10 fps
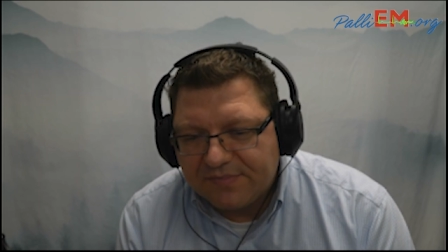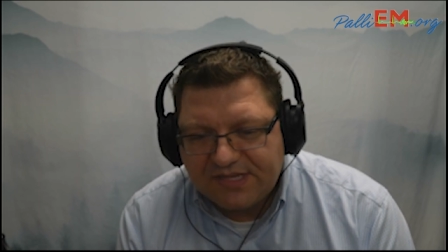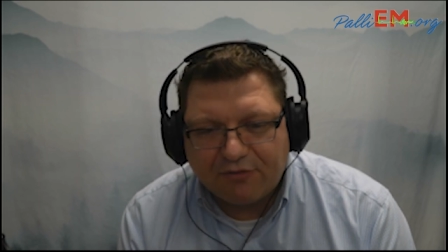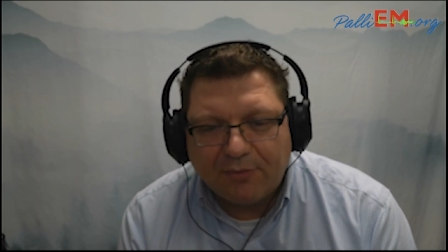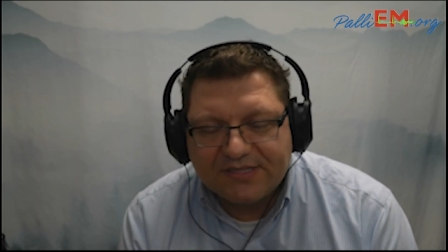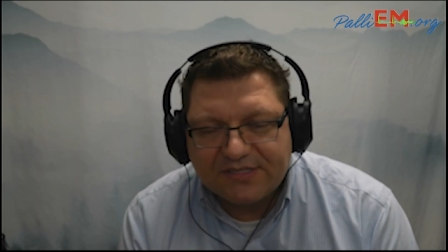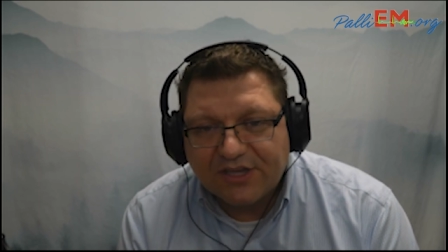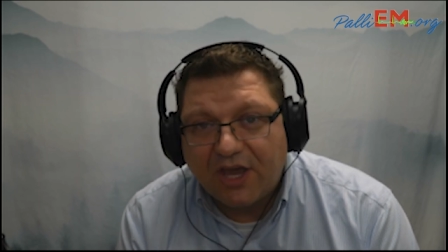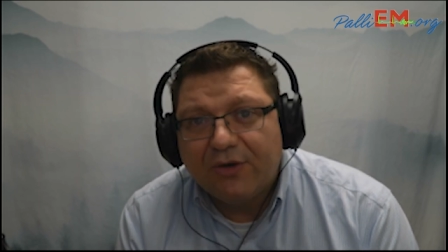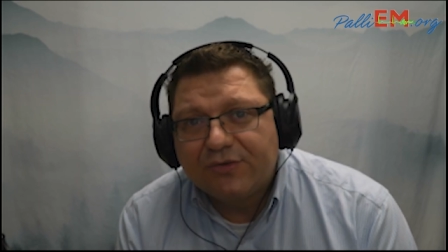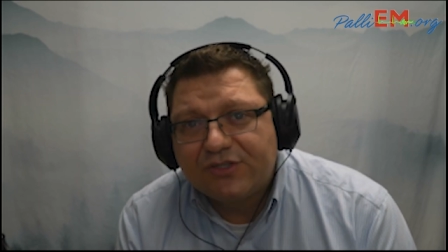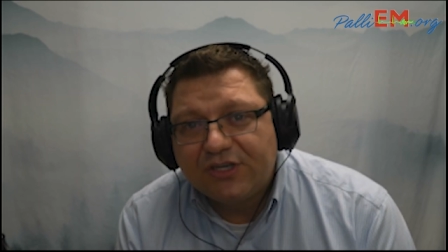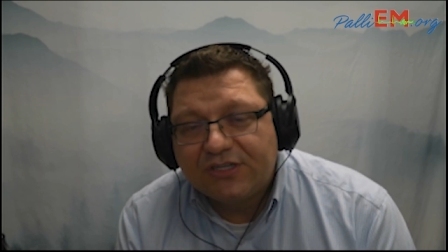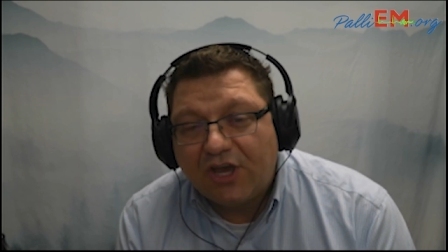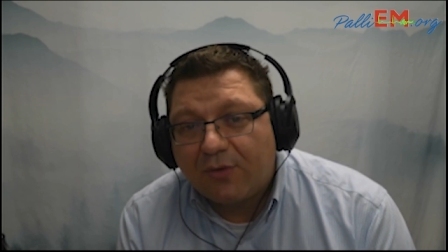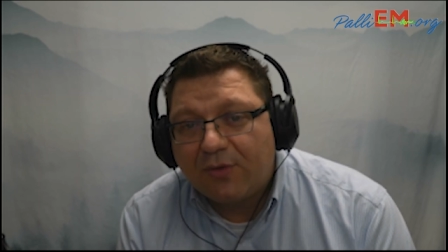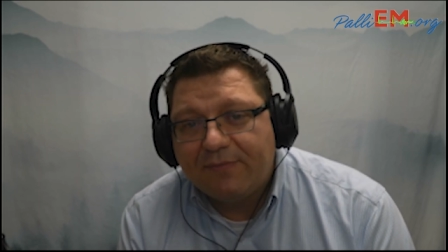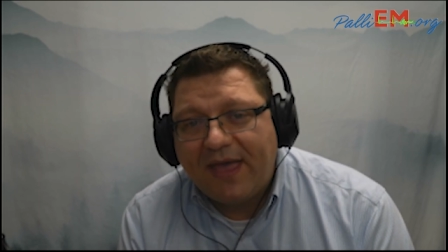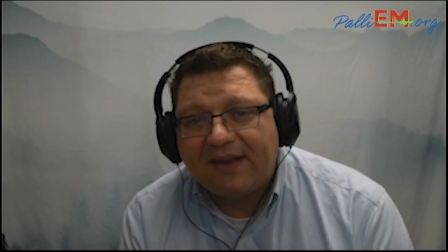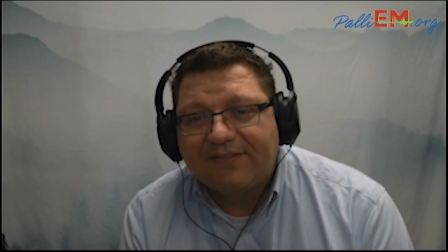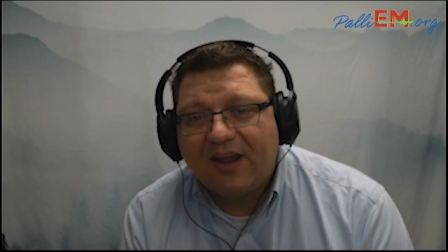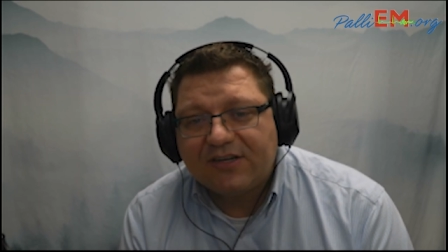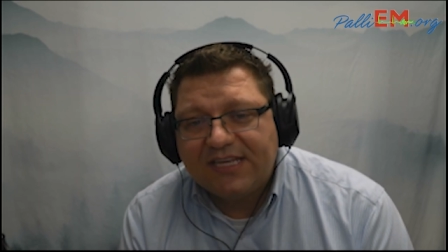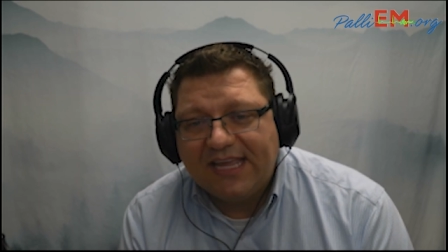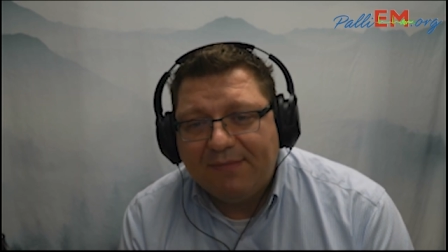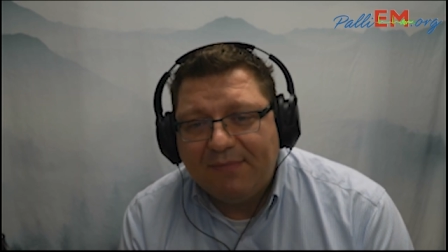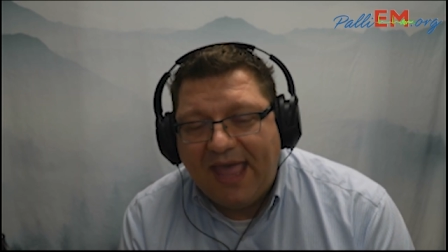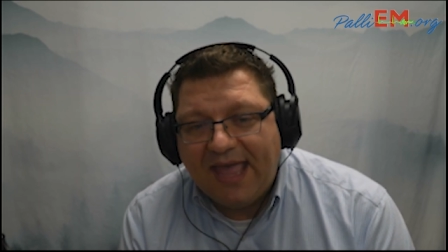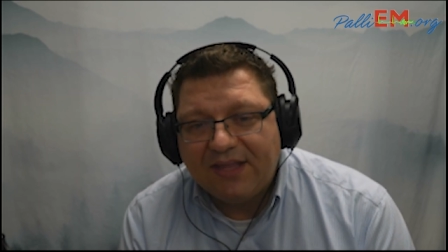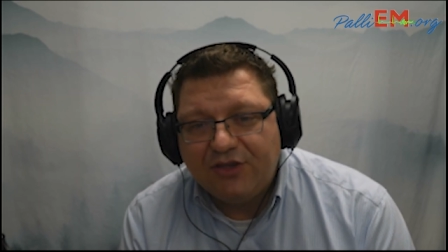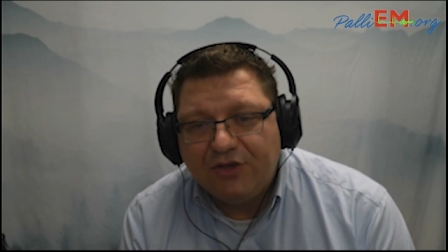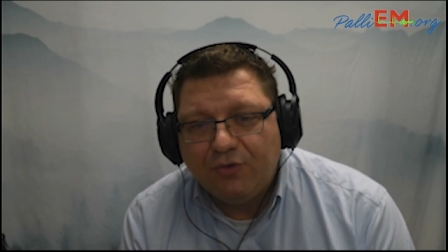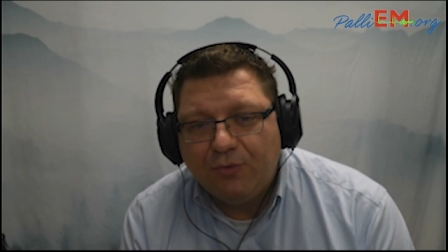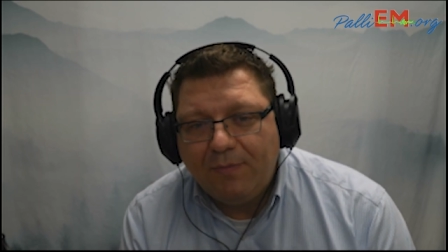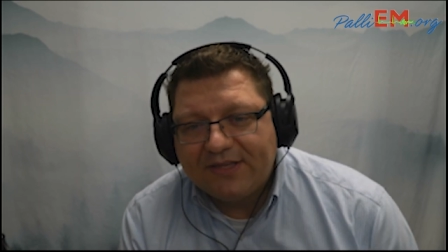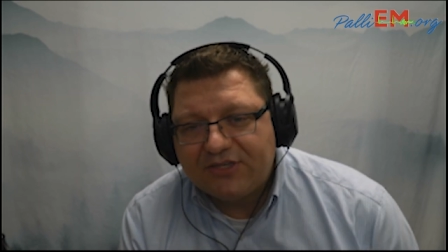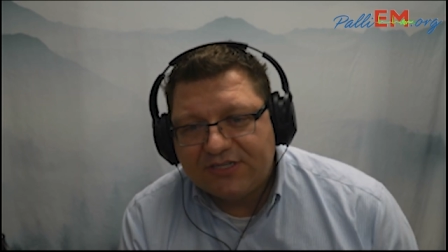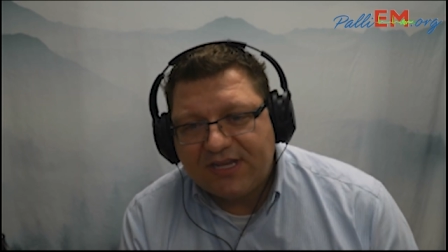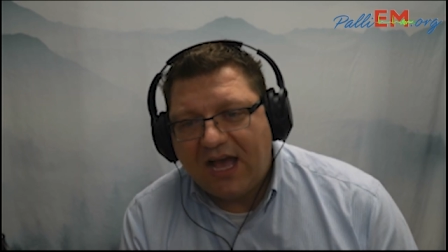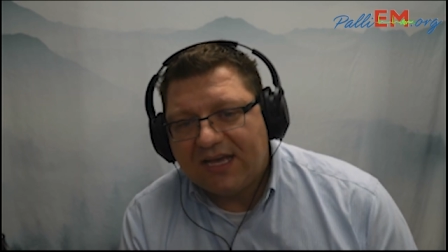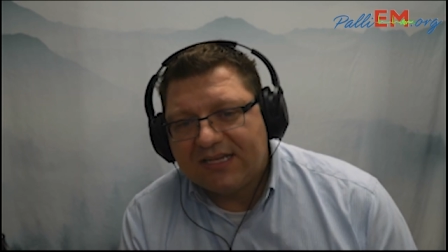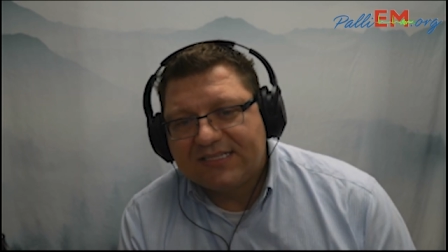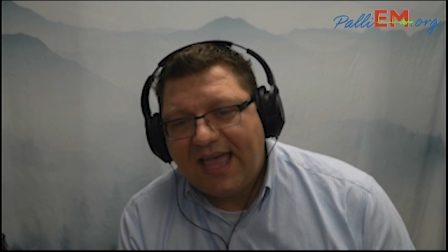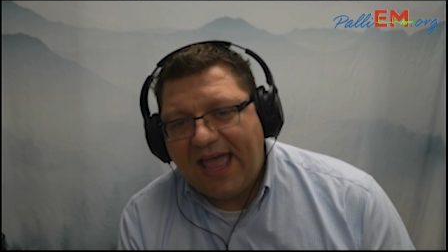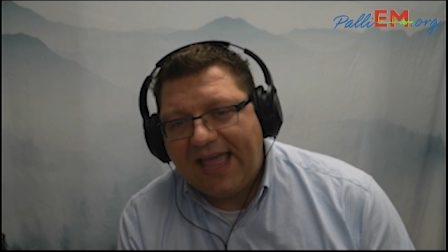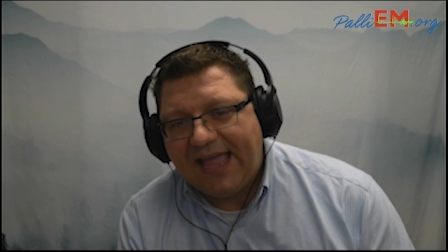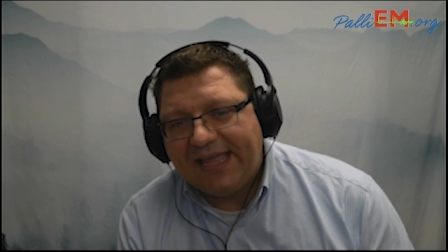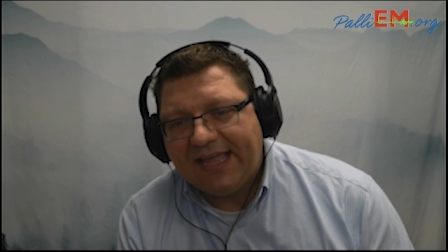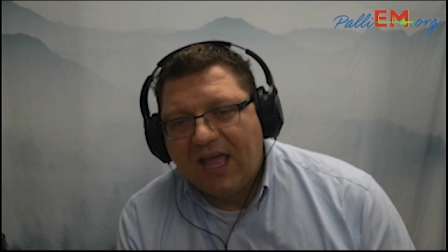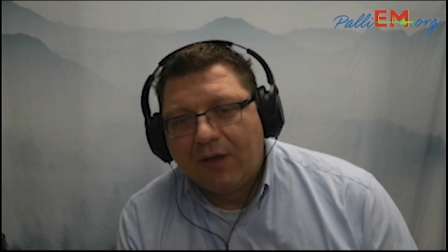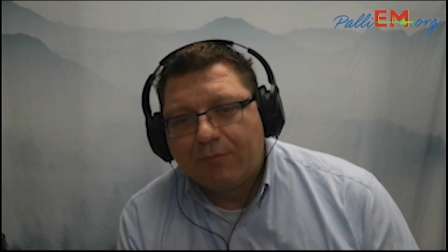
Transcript: several months ago to talk with the palliative care team, and you mentioned to us a